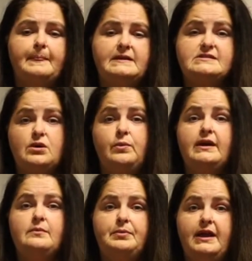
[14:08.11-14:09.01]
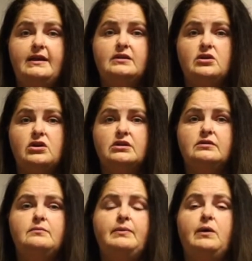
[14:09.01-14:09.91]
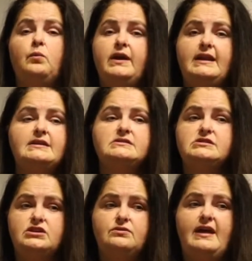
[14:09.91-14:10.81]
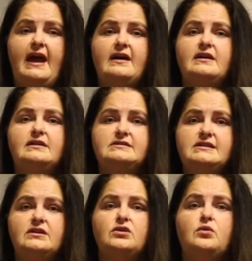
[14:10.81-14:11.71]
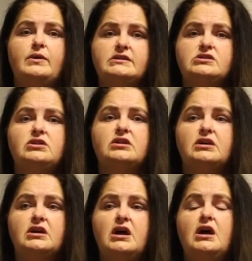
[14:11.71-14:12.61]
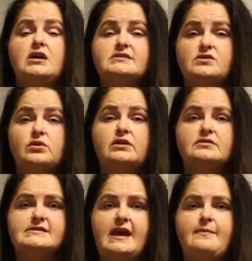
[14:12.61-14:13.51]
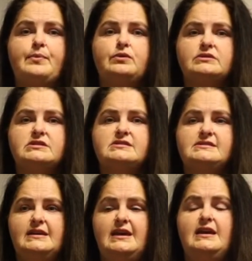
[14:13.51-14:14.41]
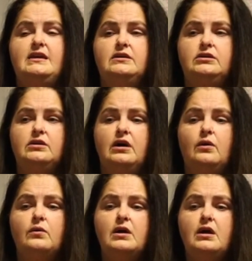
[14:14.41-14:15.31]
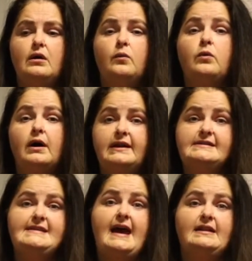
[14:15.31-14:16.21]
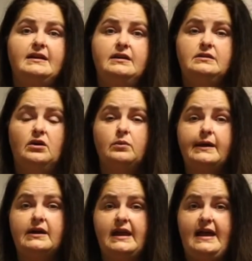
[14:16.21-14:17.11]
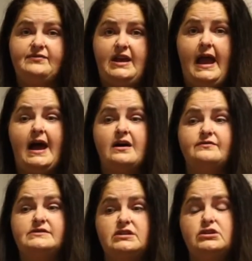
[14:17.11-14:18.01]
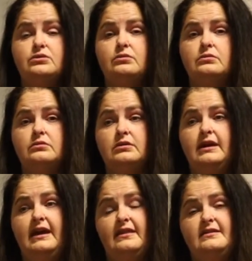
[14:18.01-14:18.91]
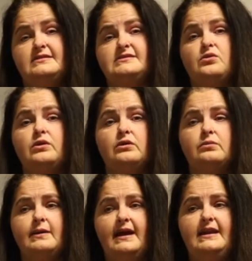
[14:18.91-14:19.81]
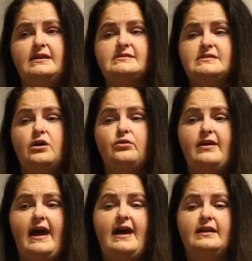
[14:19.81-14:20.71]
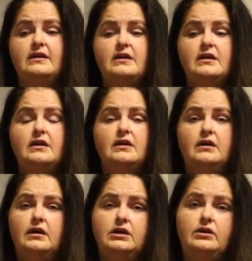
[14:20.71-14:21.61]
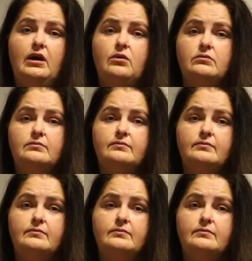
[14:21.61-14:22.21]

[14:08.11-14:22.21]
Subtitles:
so we could plant a garden. But we didn't do that until we took a soil sample to see, you know, what exactly are we going to have to get this soil ready so that, you know,